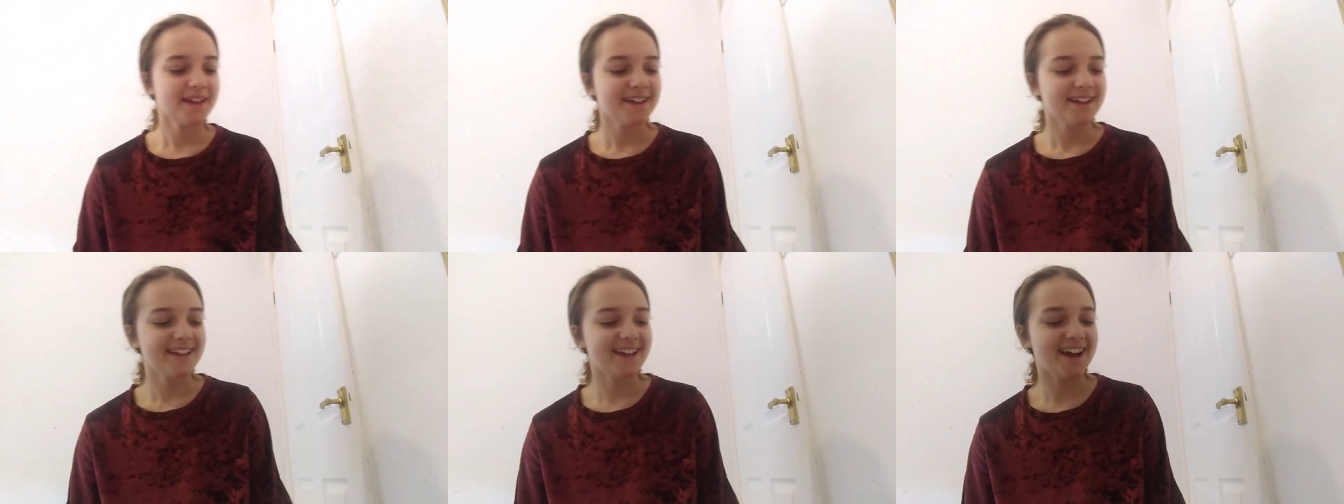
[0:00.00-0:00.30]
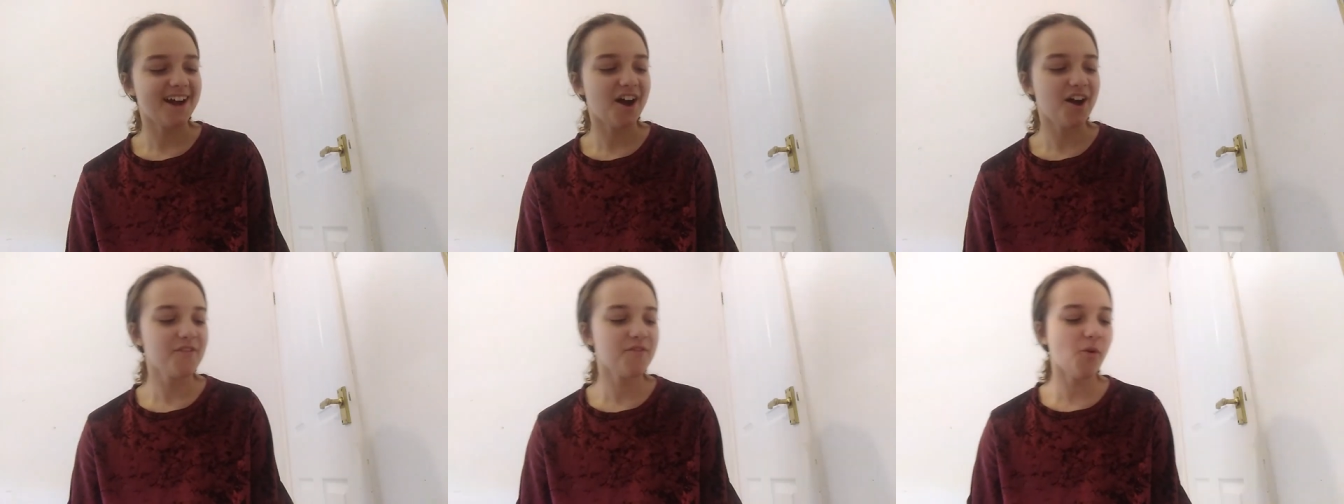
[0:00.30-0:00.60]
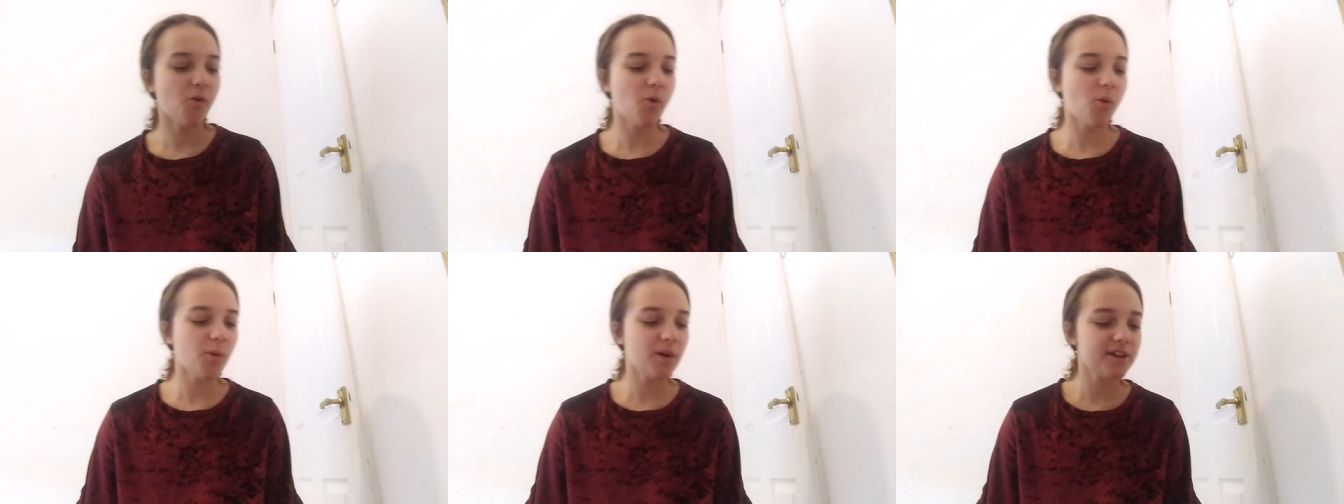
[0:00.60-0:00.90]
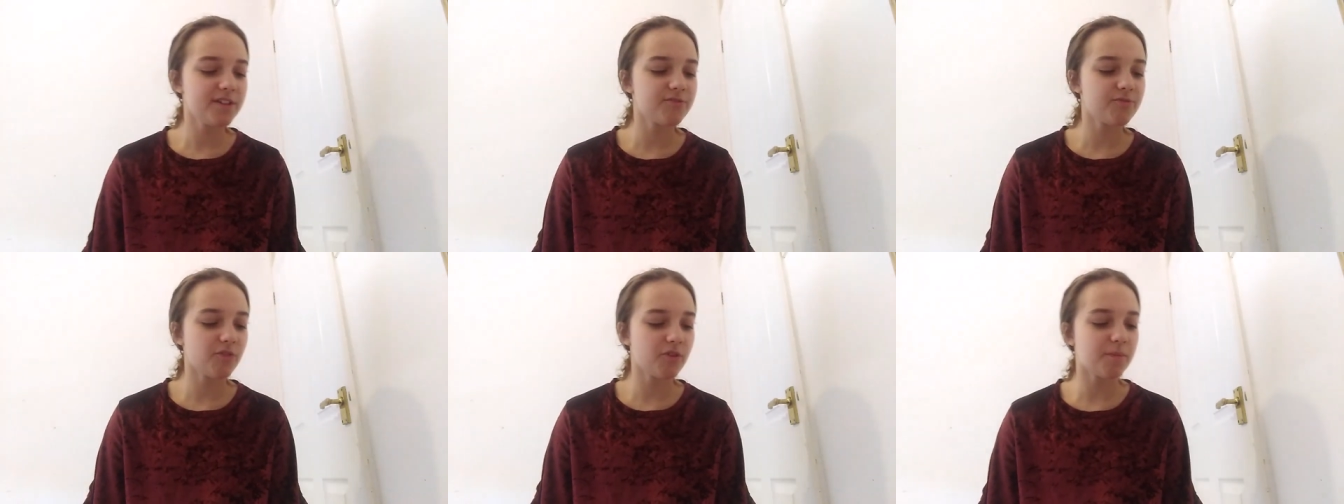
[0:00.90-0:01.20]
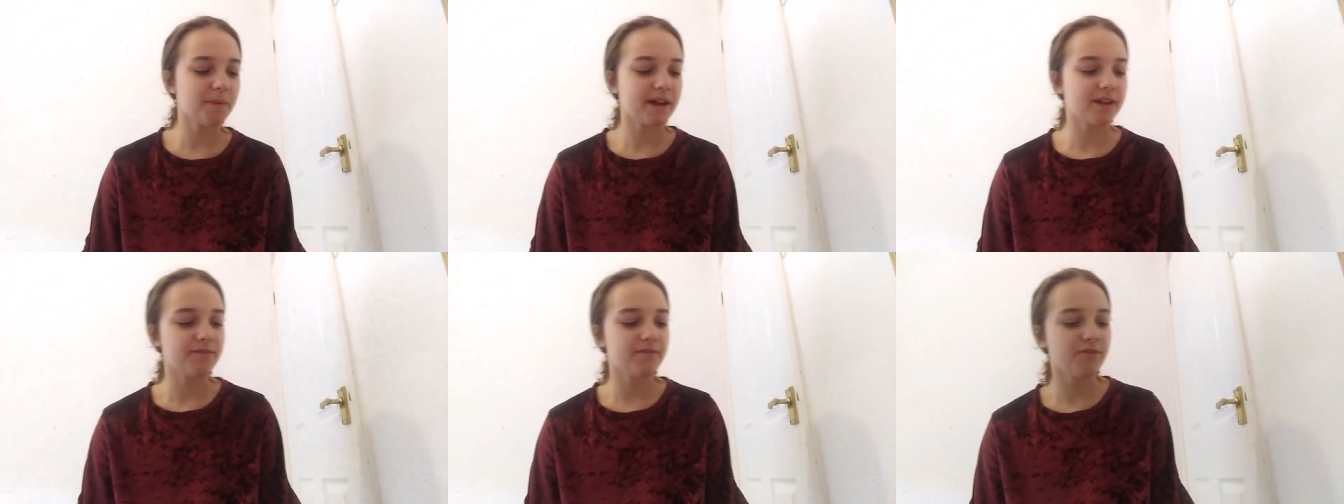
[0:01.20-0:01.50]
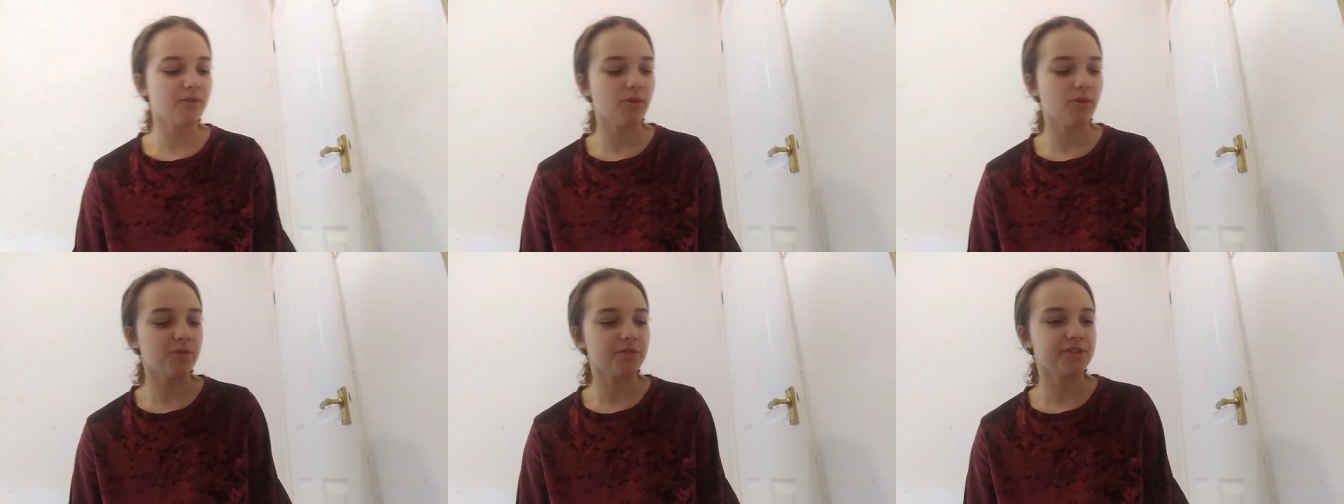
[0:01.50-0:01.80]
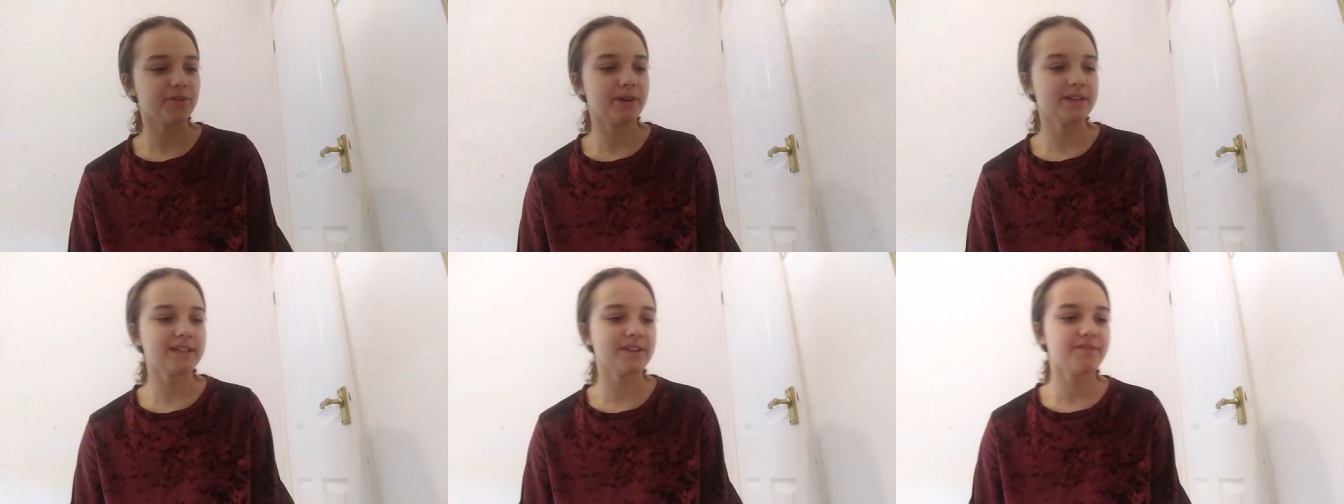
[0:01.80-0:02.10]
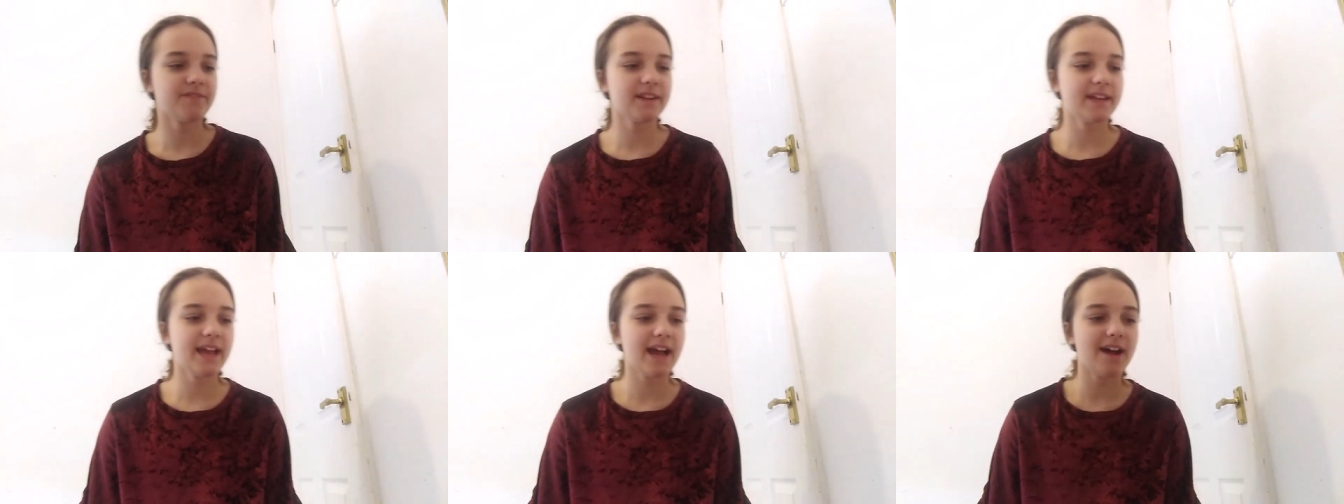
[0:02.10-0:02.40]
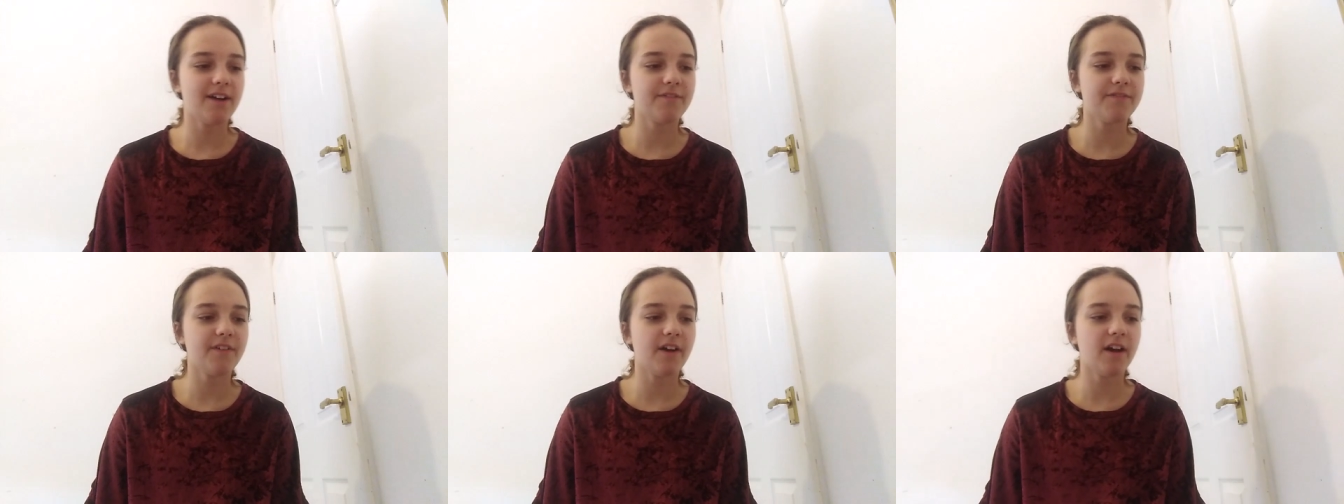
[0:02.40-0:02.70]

Yeah, I've always rocked back and forth, so I definitely have